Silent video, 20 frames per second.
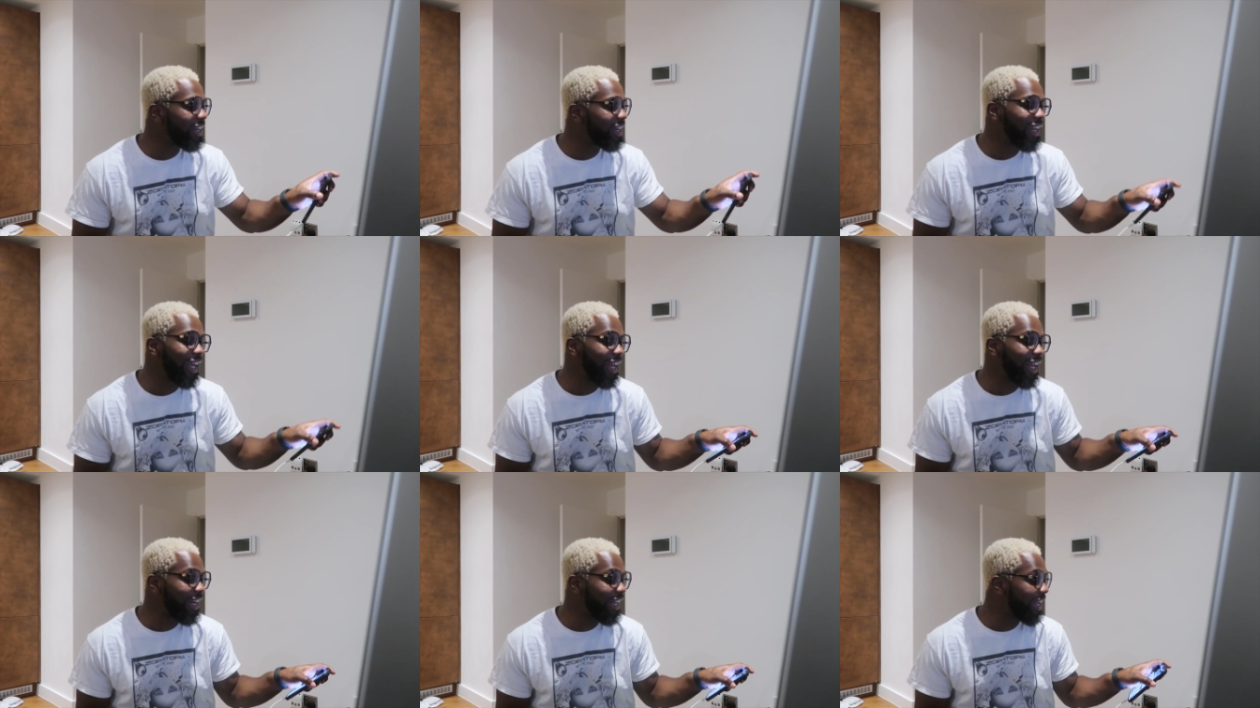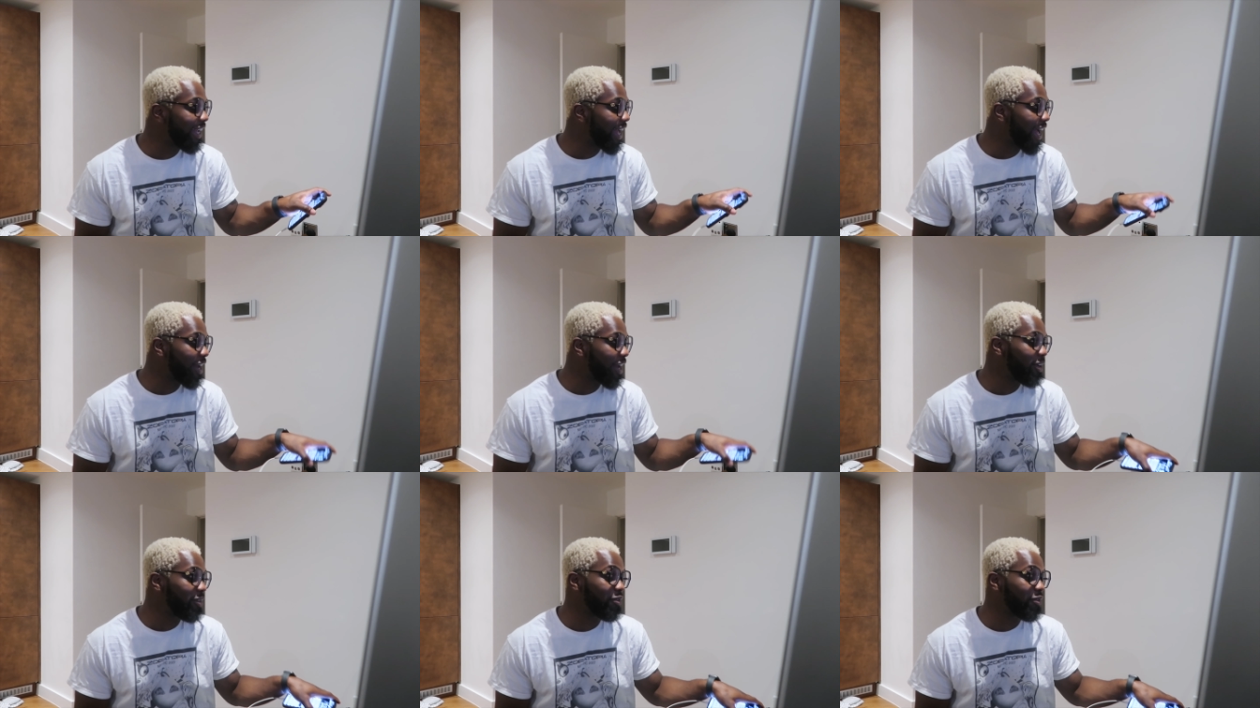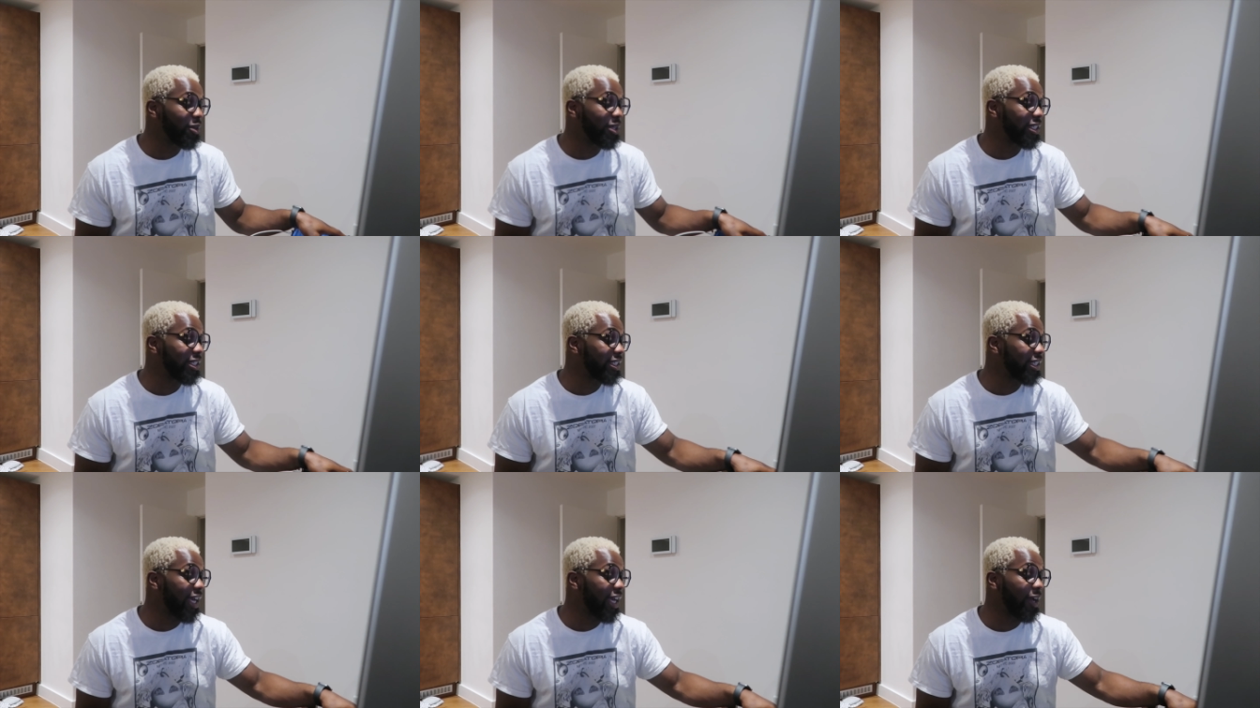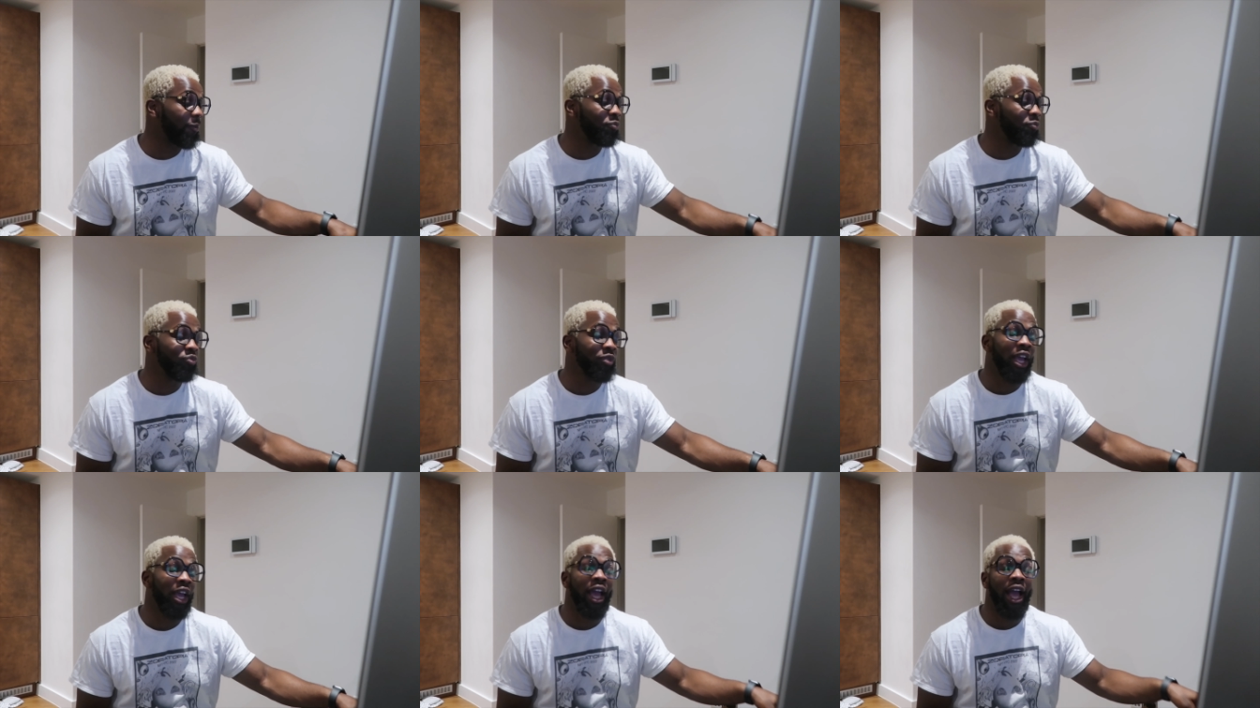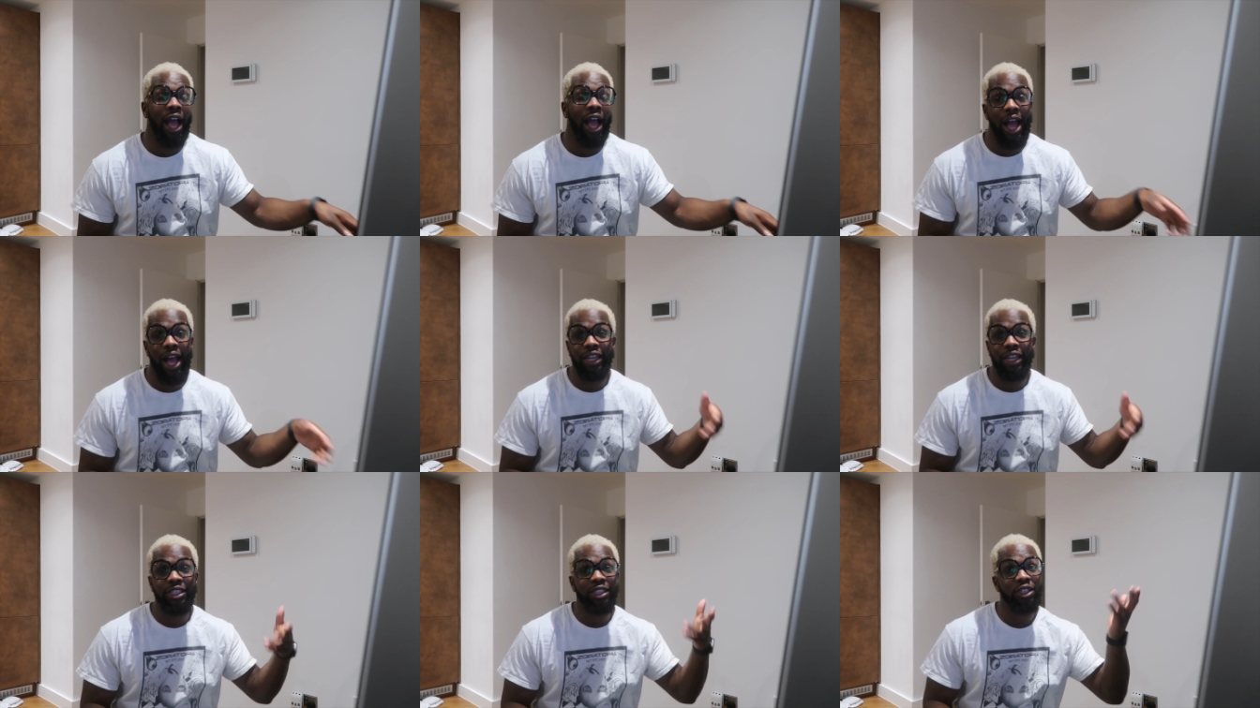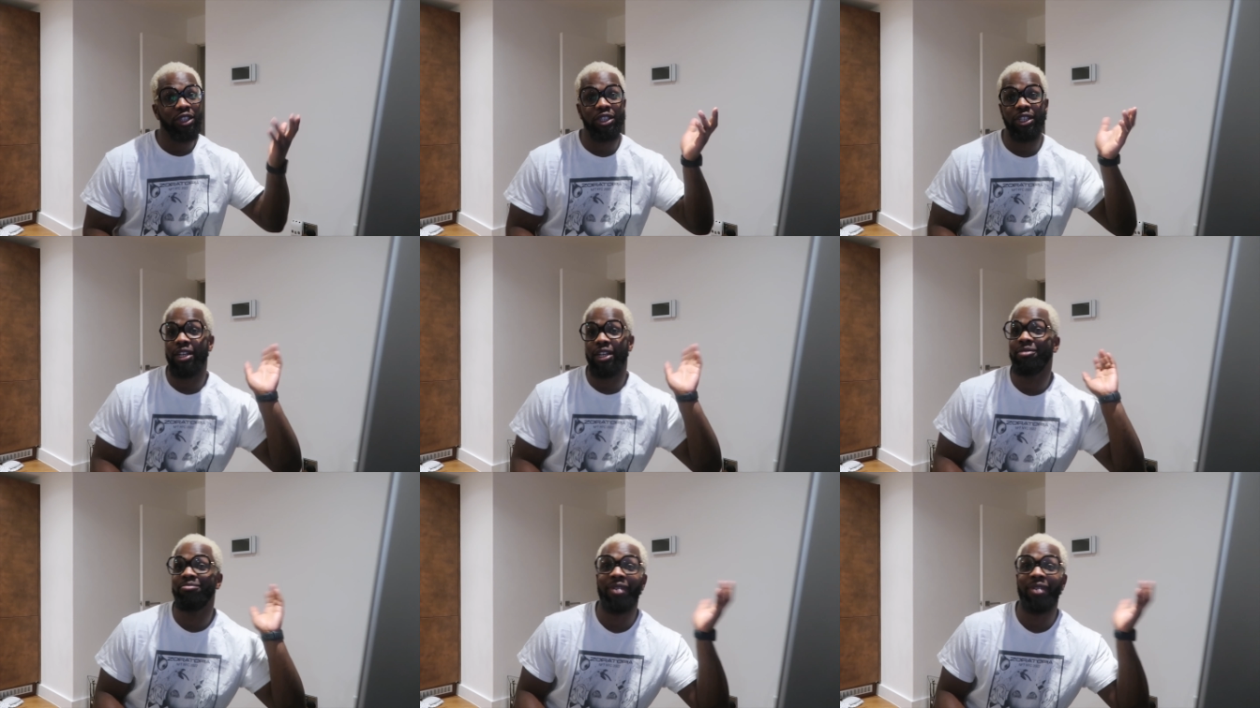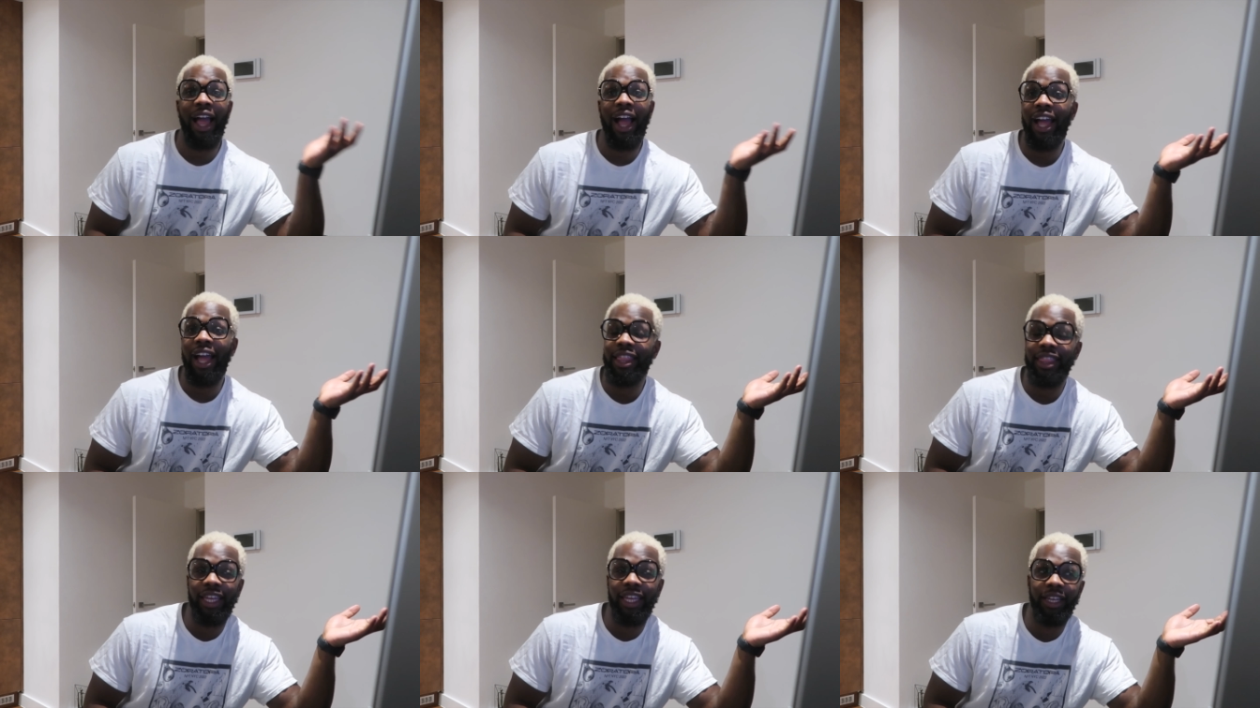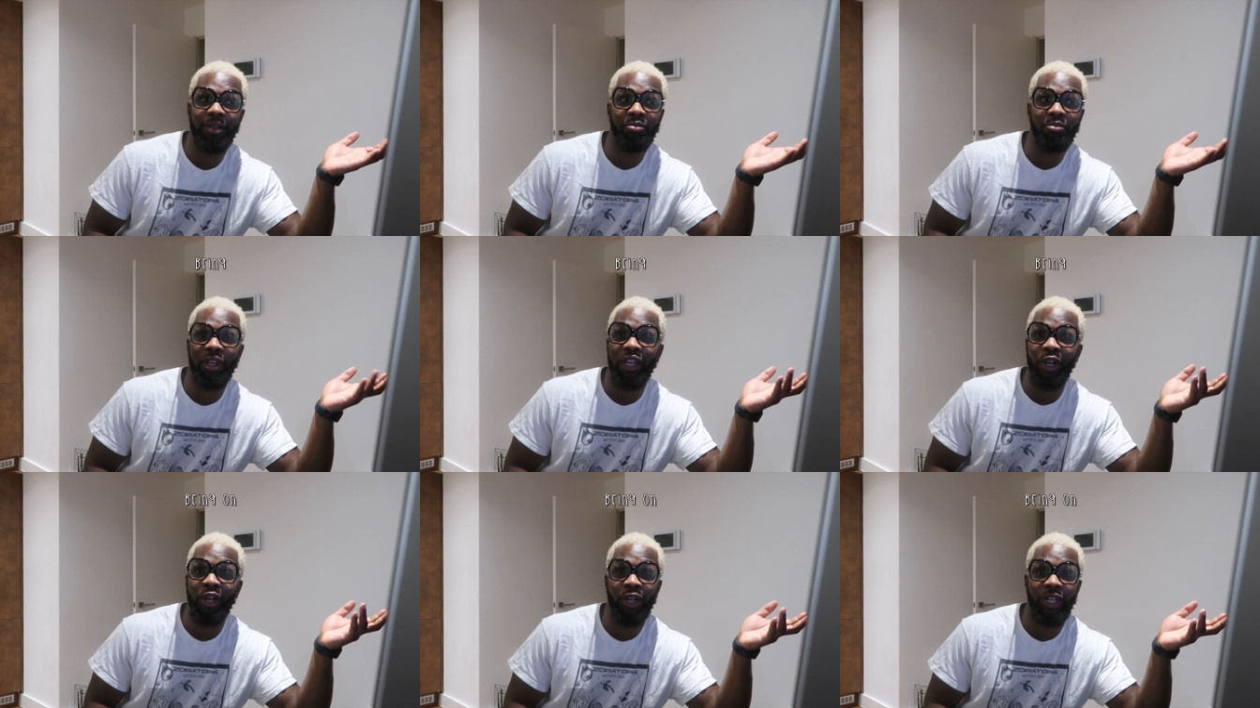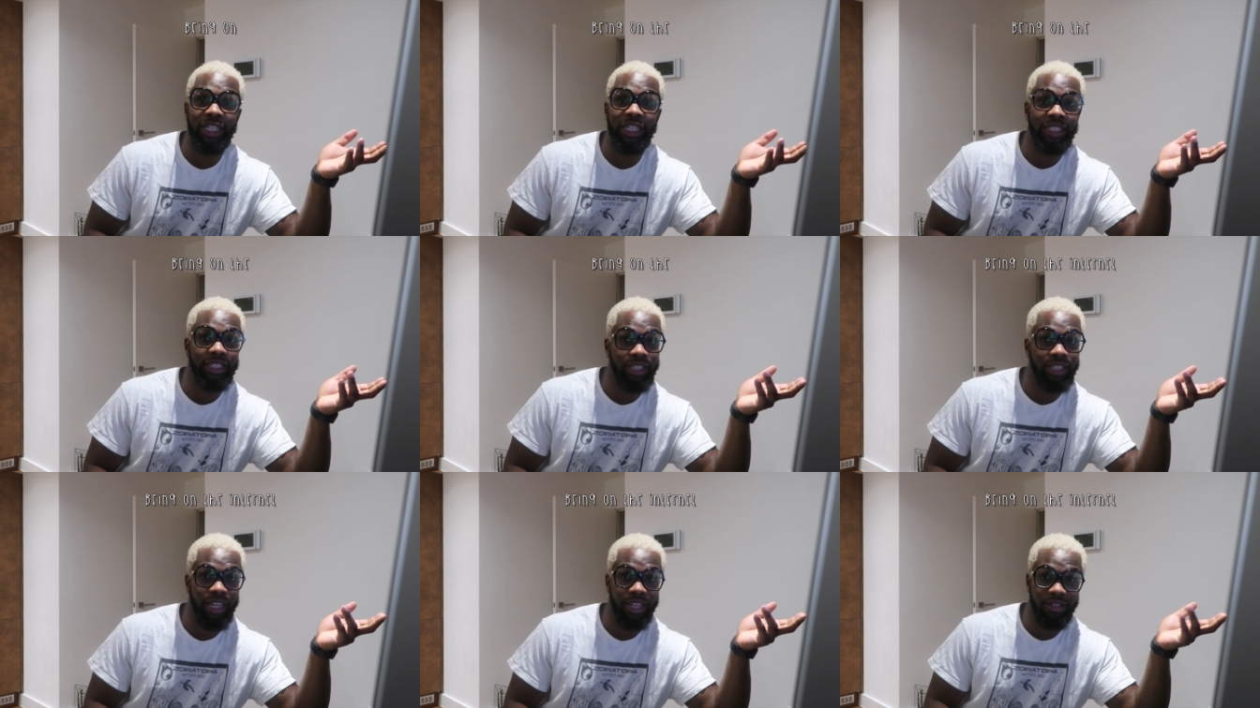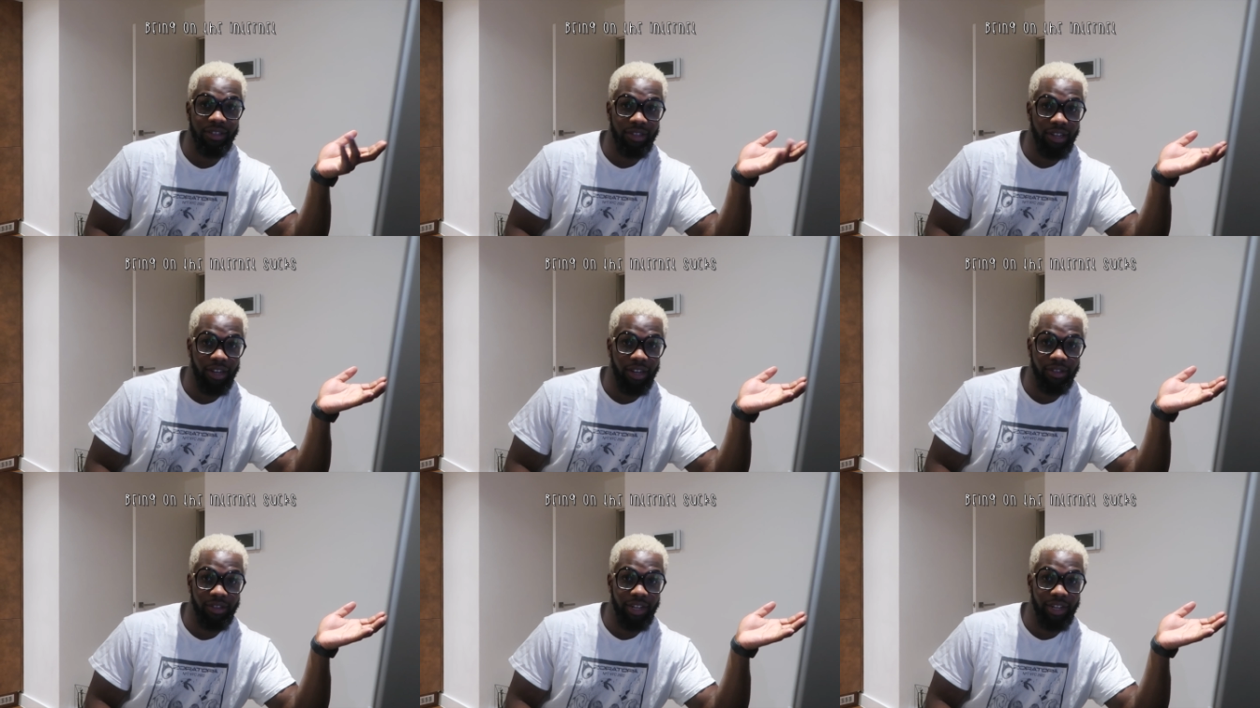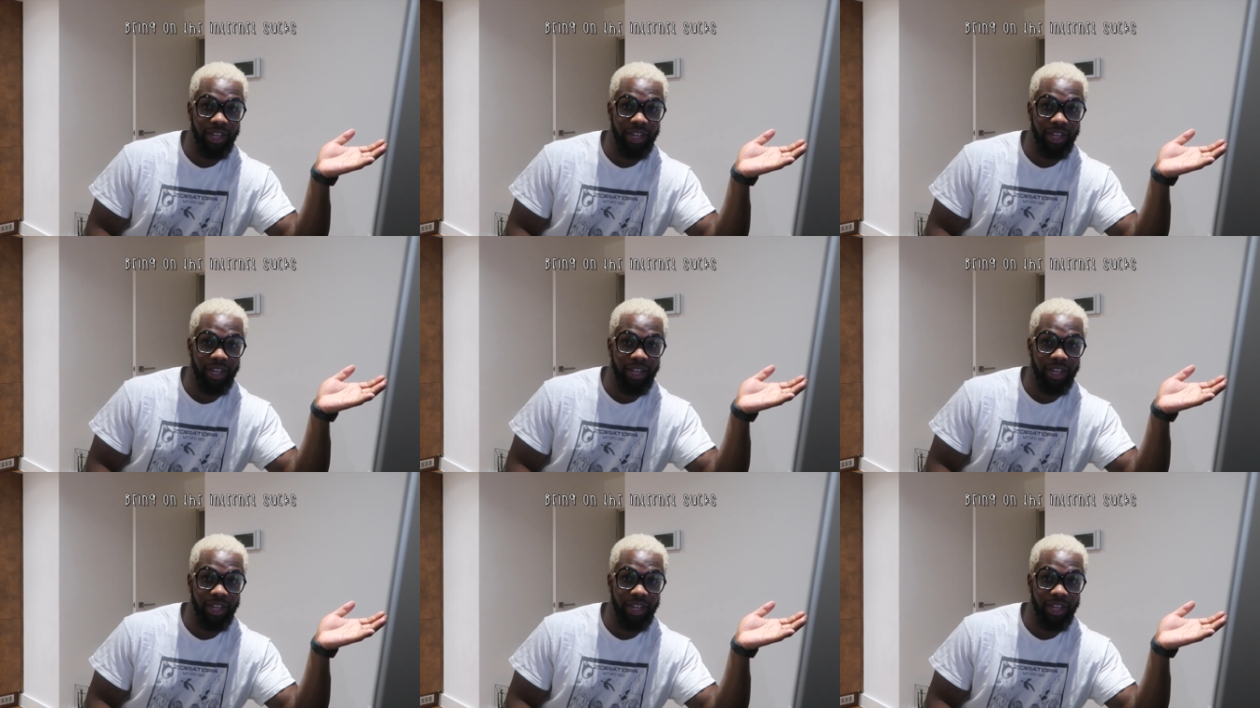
Lately, I don't even know what to say. I just I think being on the internet sucks